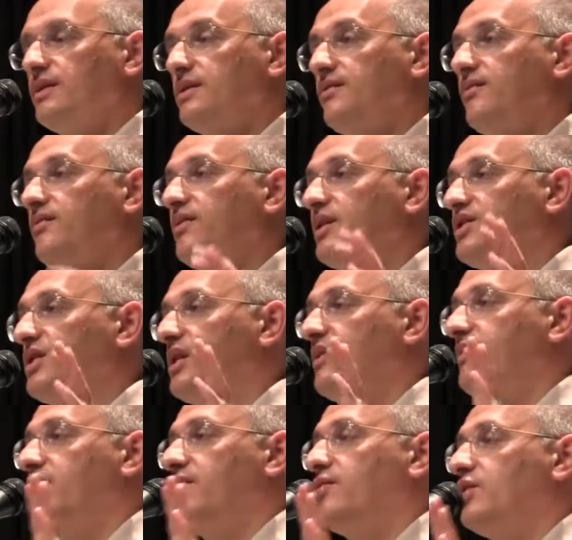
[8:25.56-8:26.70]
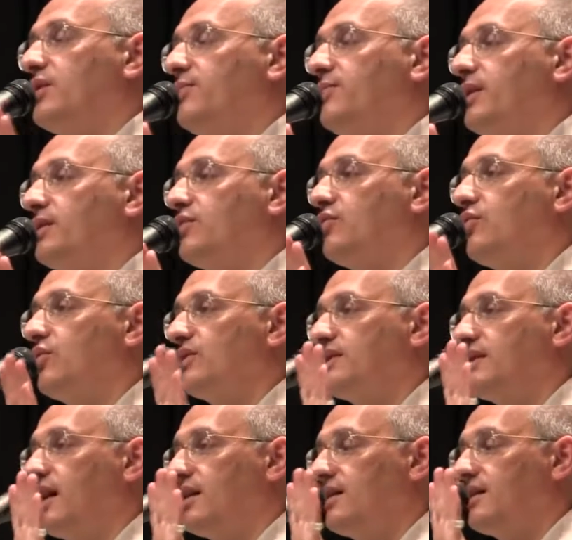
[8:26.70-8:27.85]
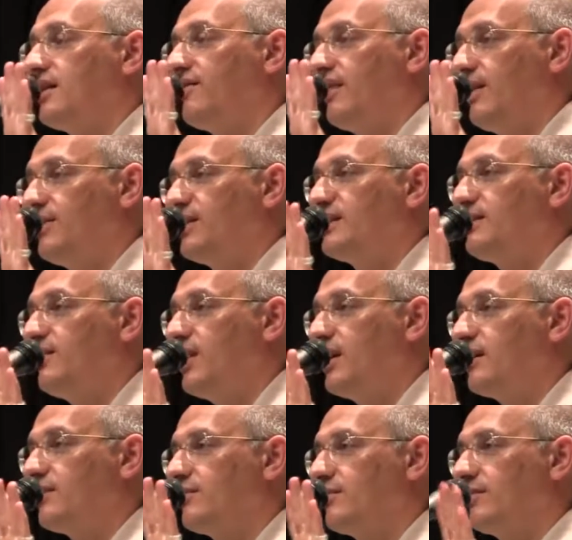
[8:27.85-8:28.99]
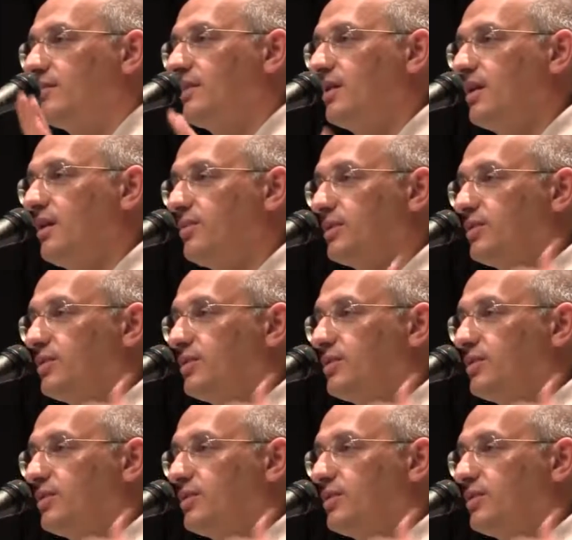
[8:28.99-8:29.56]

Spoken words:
But let a man be a man. If you put